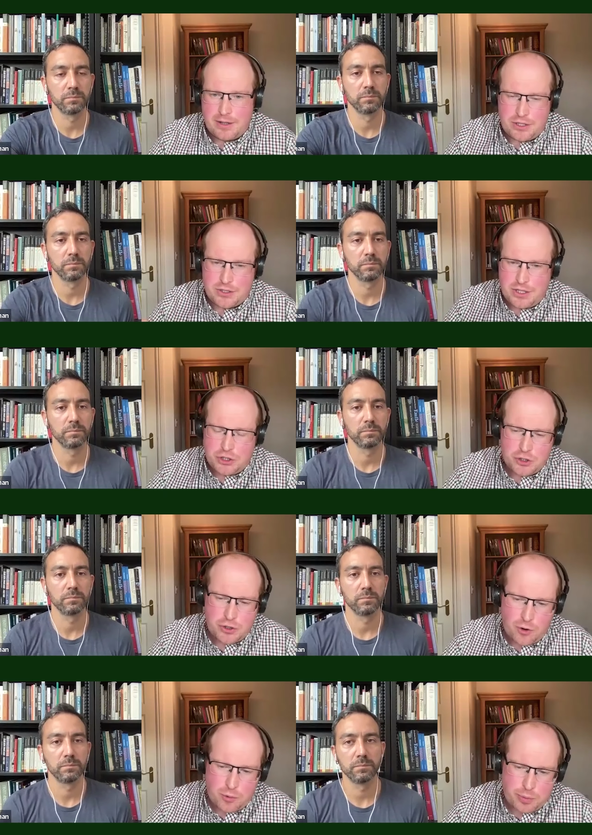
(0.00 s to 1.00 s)
Speaker 1: Now, this, this
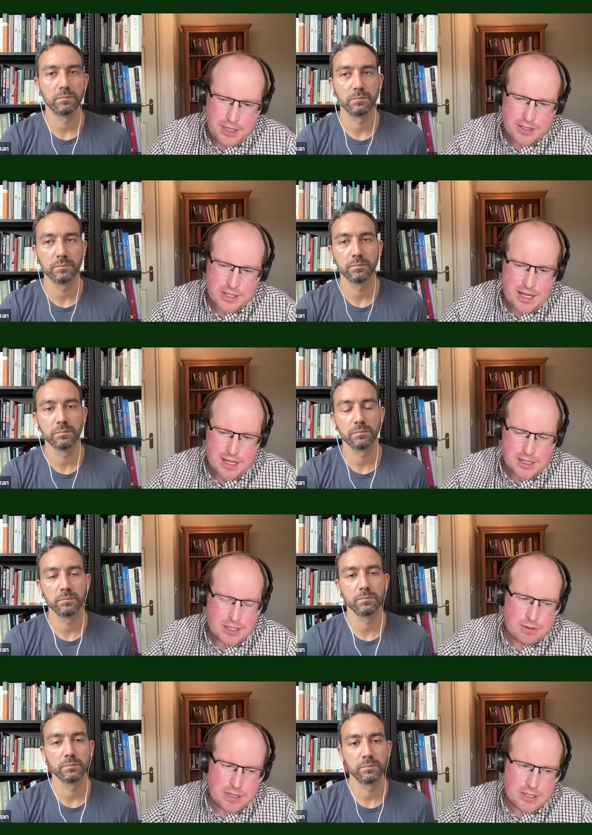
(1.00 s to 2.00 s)
should not be taken as
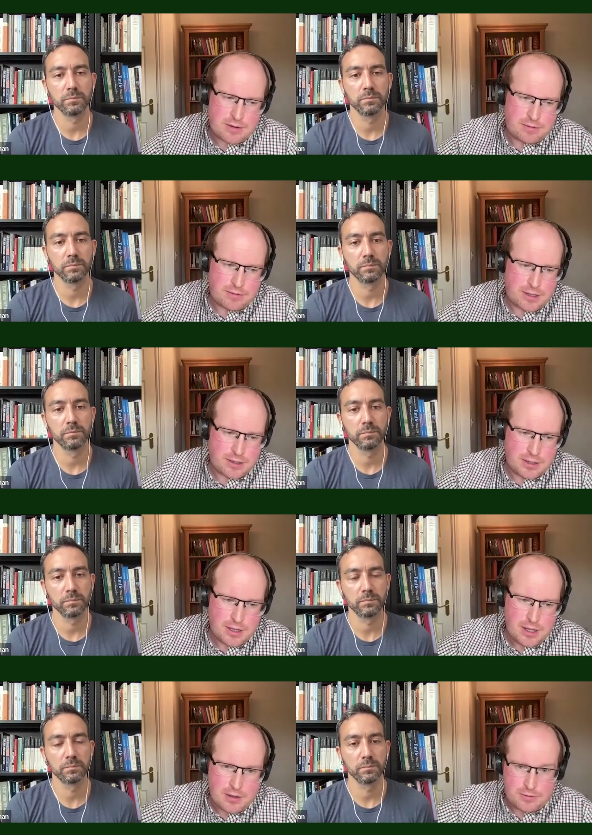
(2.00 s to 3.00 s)
a reason for
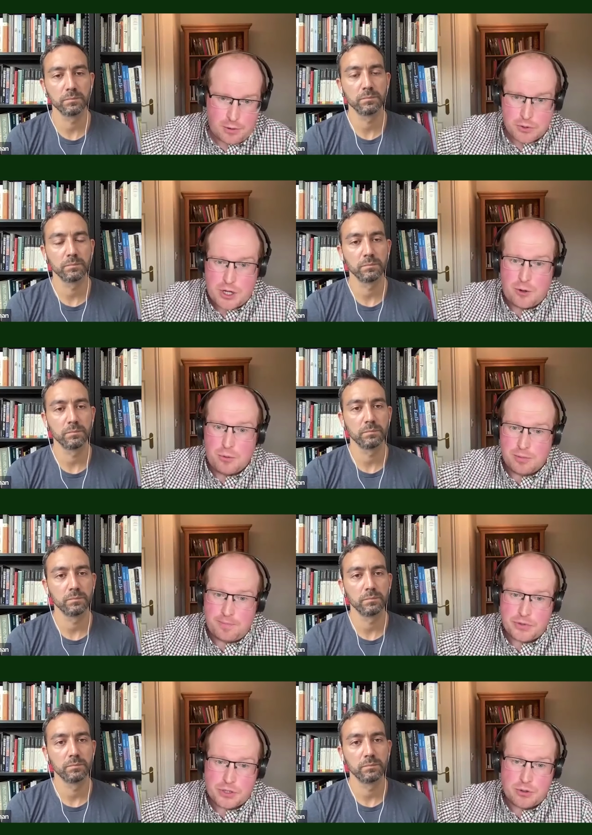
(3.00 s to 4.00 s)
false hope
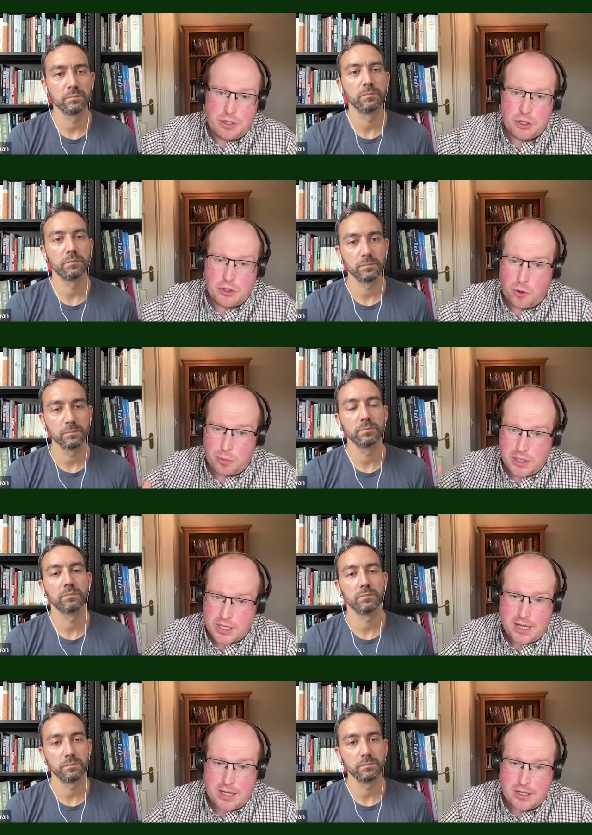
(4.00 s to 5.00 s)
so it should not be
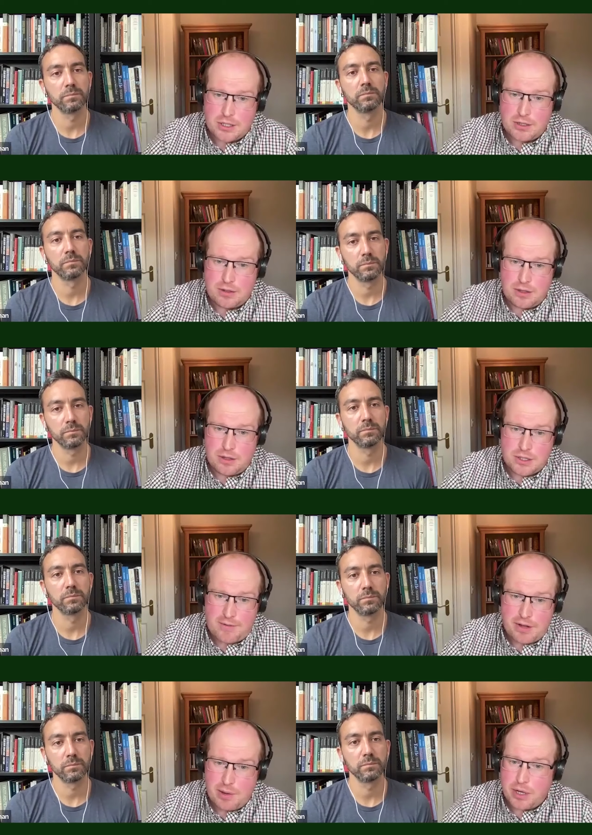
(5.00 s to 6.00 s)
taken as, a, as
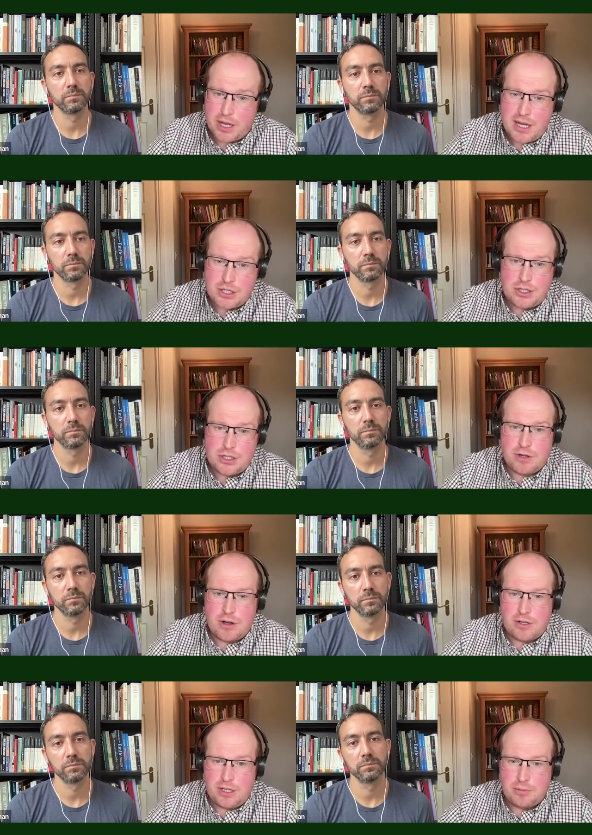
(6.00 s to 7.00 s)
having implications
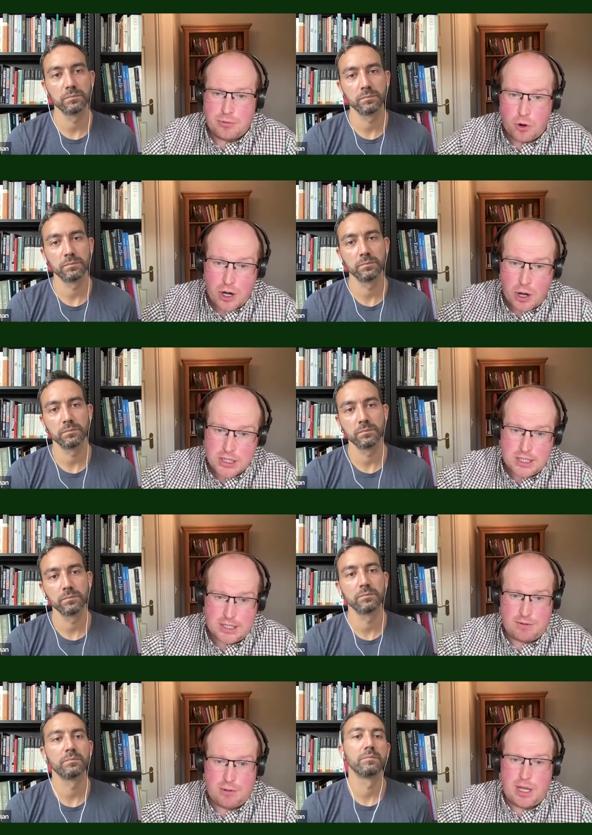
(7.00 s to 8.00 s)
regarding the
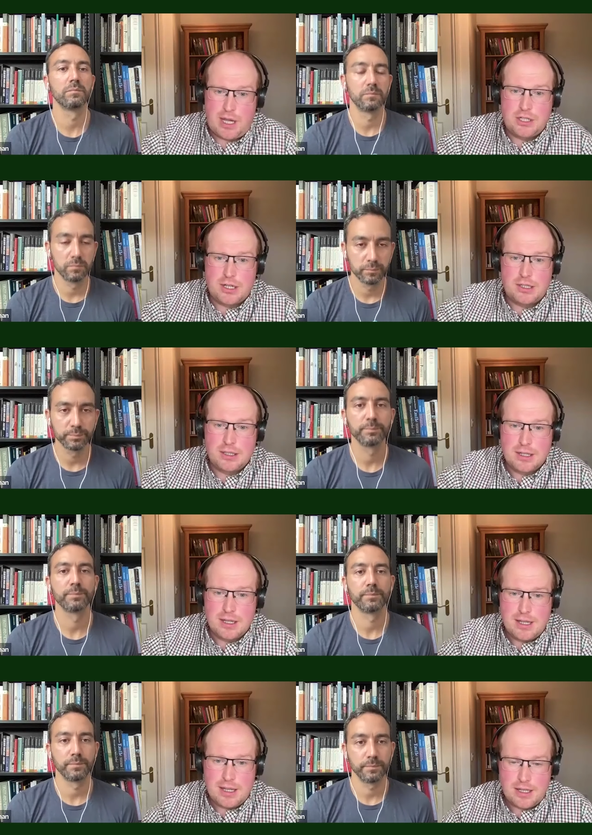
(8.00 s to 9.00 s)
prognosis of the patient.
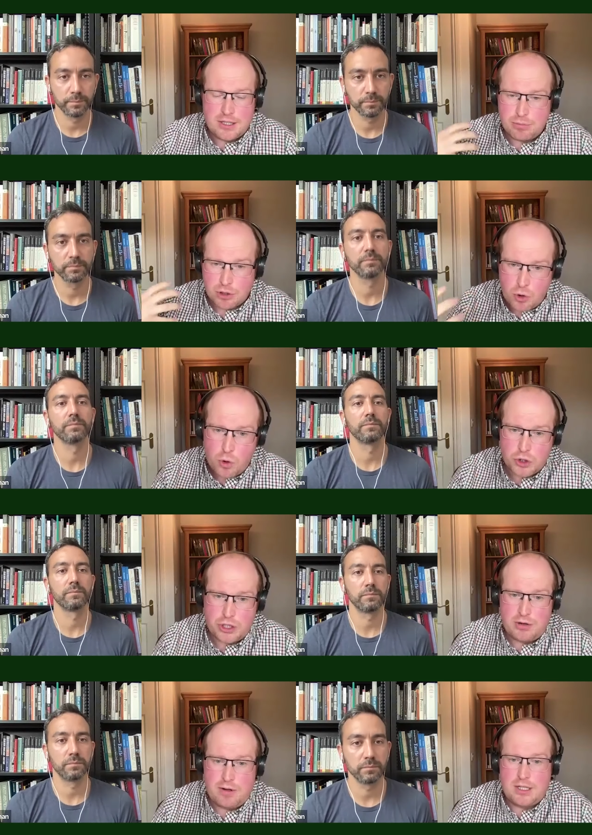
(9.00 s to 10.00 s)
It's a
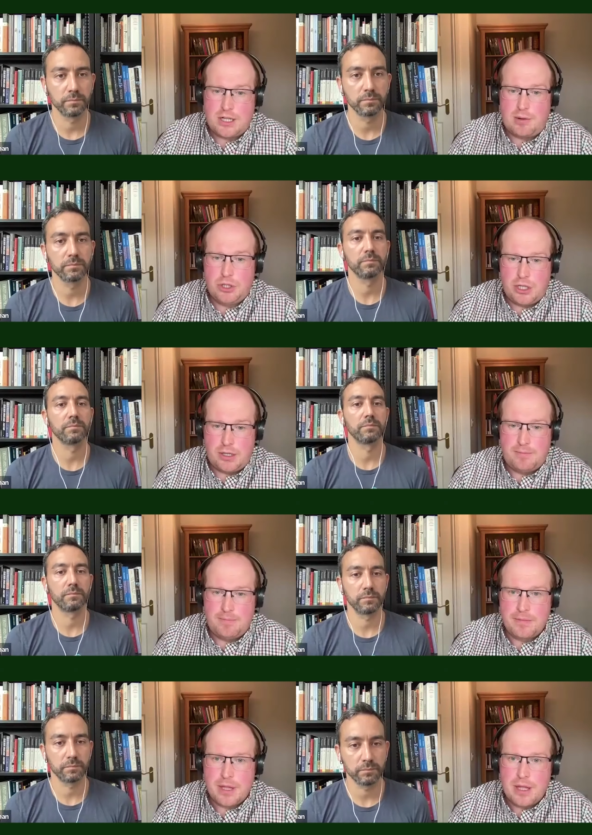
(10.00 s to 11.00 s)
precautionary assumption.
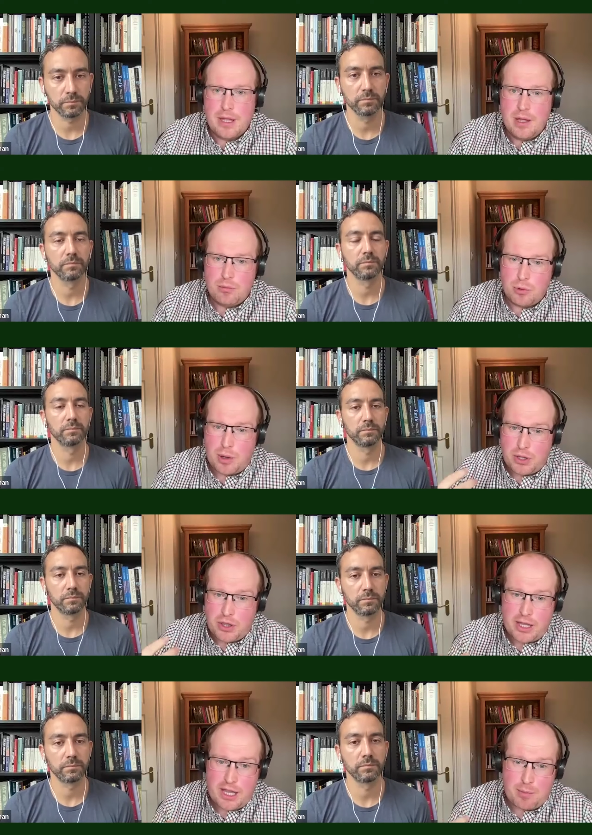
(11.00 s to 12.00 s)
But when we're
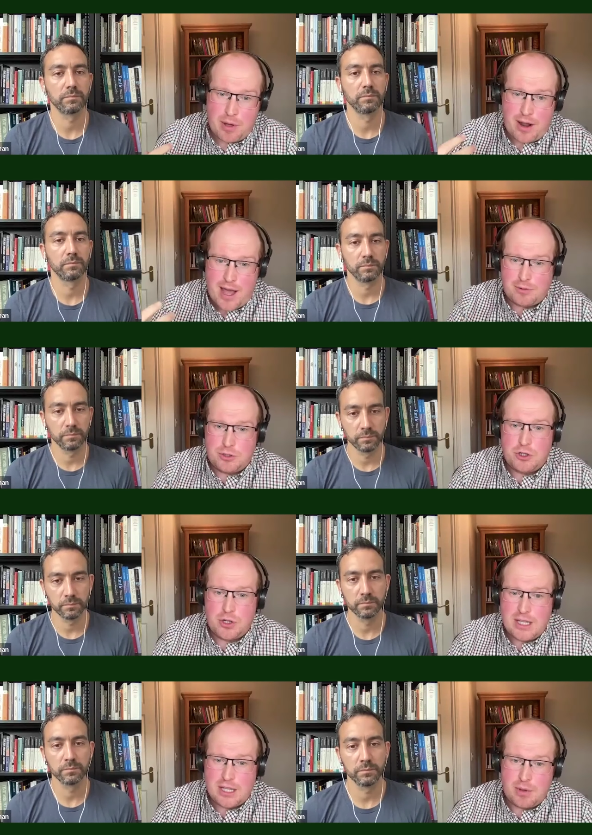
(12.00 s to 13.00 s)
thinking about how to
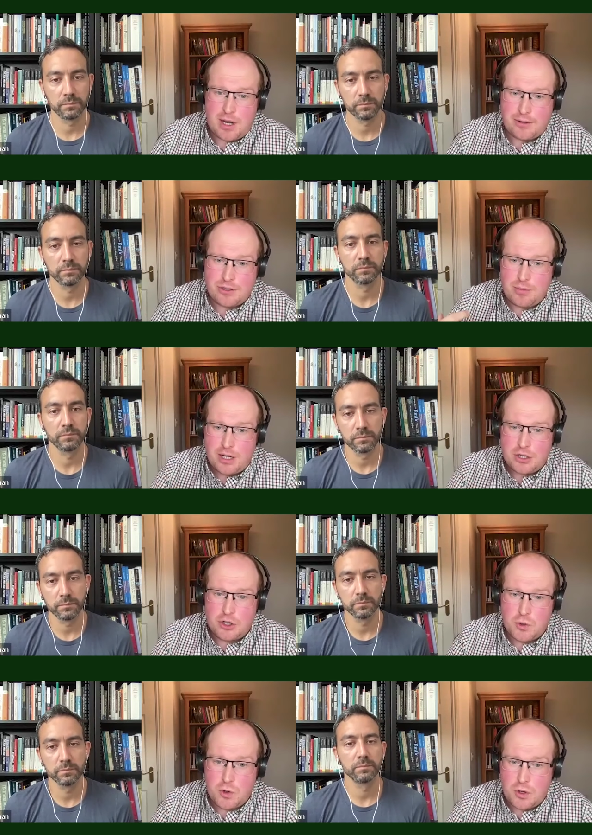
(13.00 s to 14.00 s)
treat them and how to make
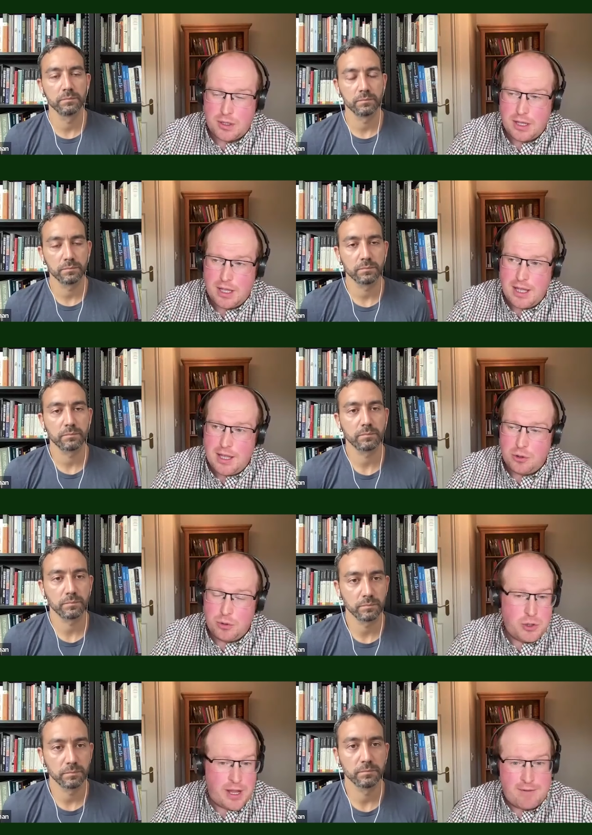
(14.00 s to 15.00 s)
sure that
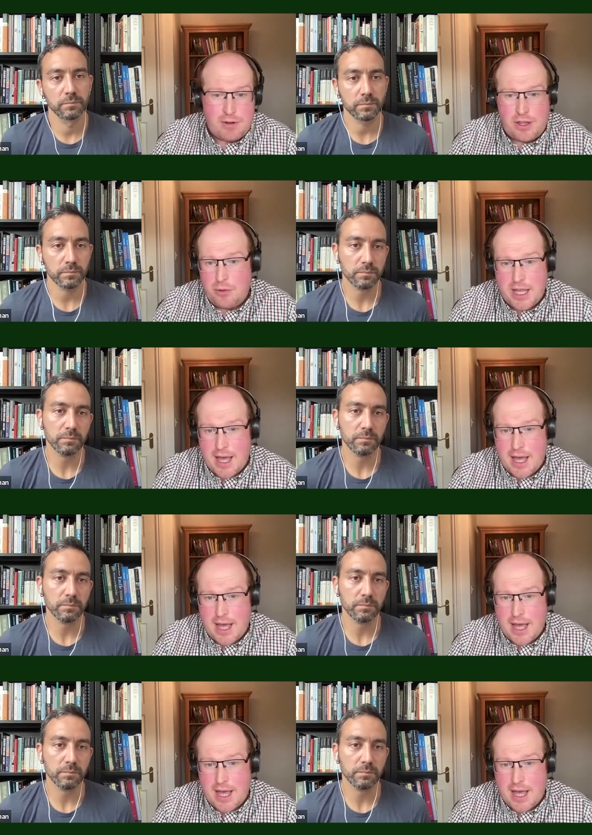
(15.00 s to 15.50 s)
we're doing everything we